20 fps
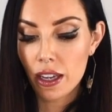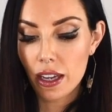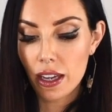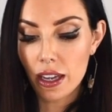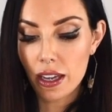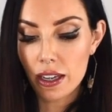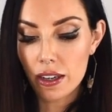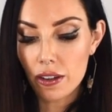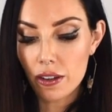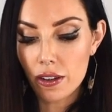
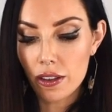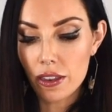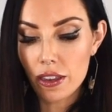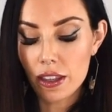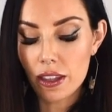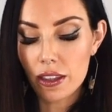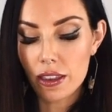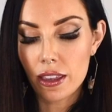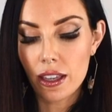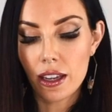and I
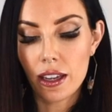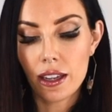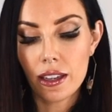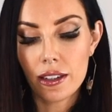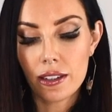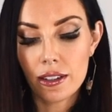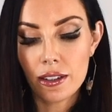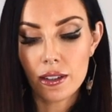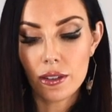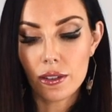think
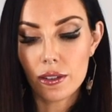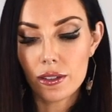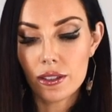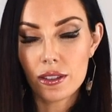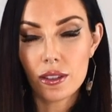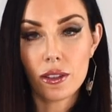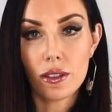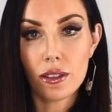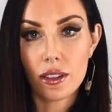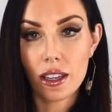that, you know,
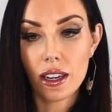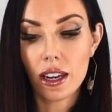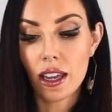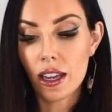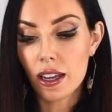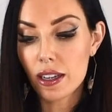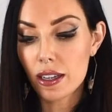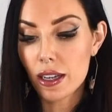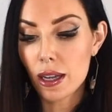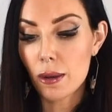soon that
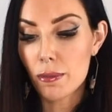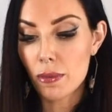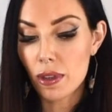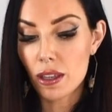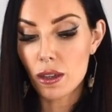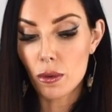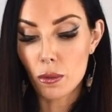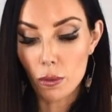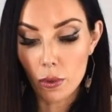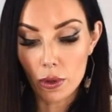outcome that
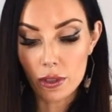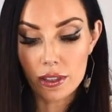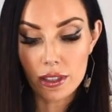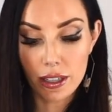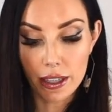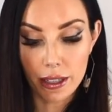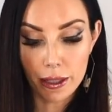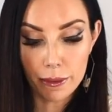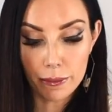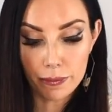you're
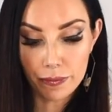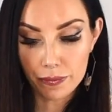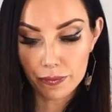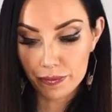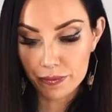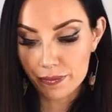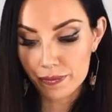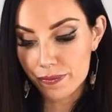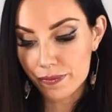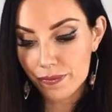wanting,
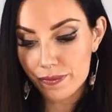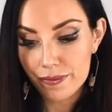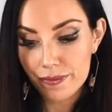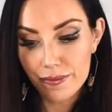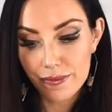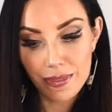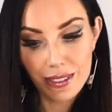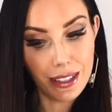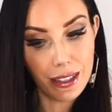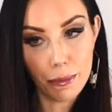
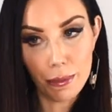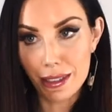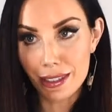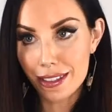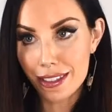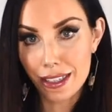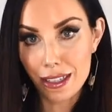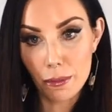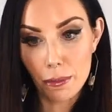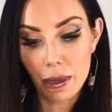I mean,
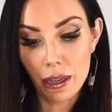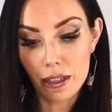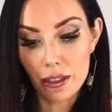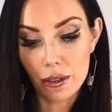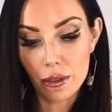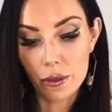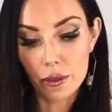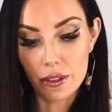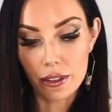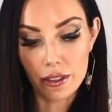Ten of
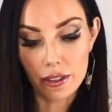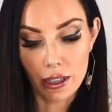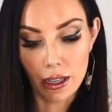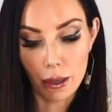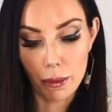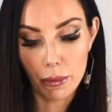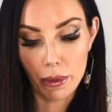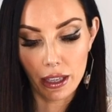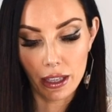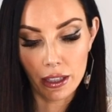Pentacles is
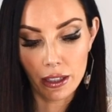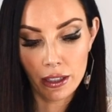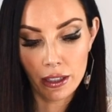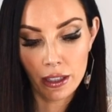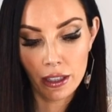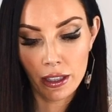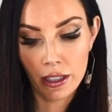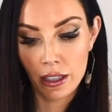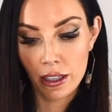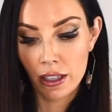coming,
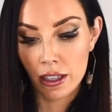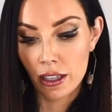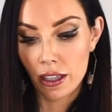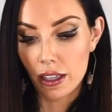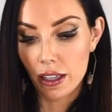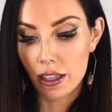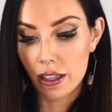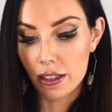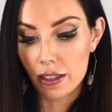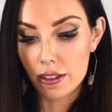
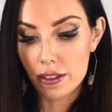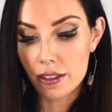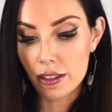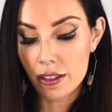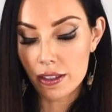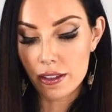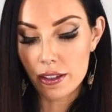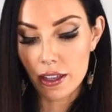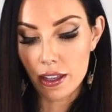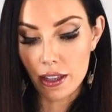is,
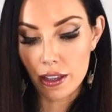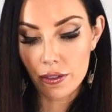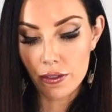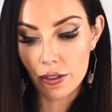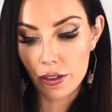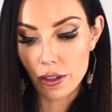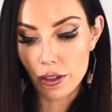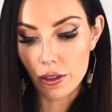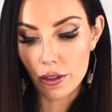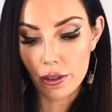is there
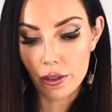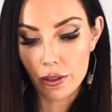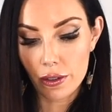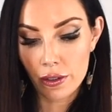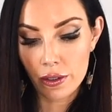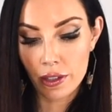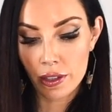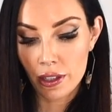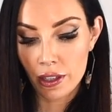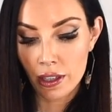for you.